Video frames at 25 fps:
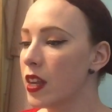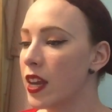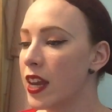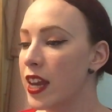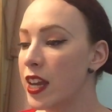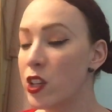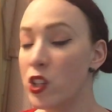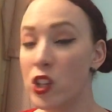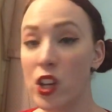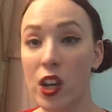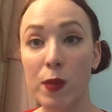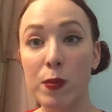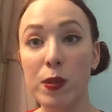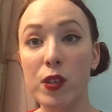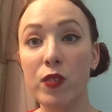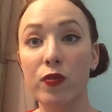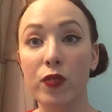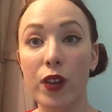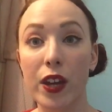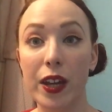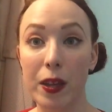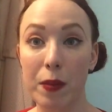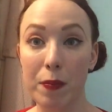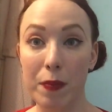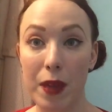In terms of
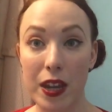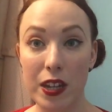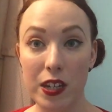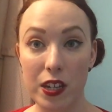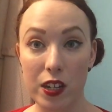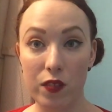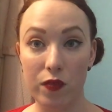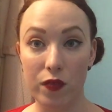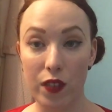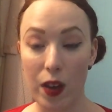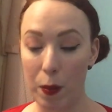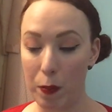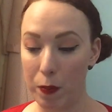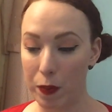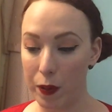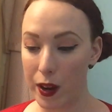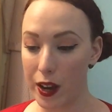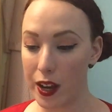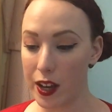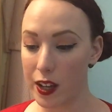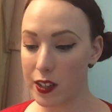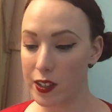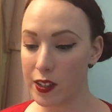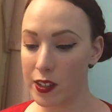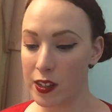recommended
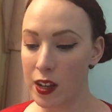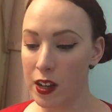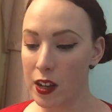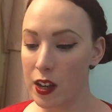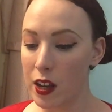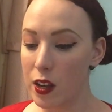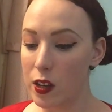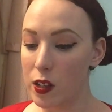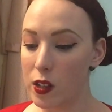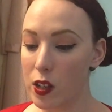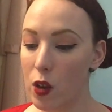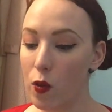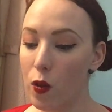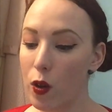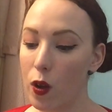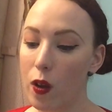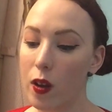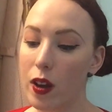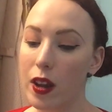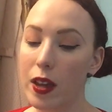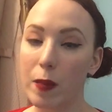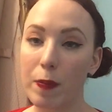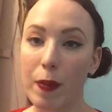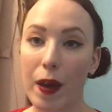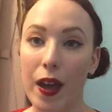fabrics,
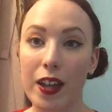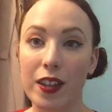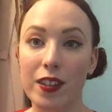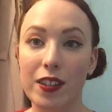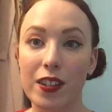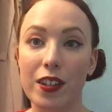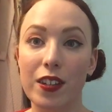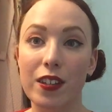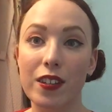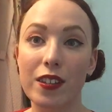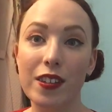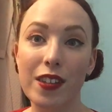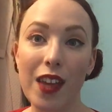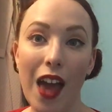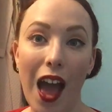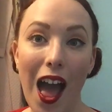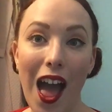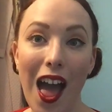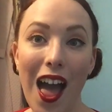Sewaholic Patterns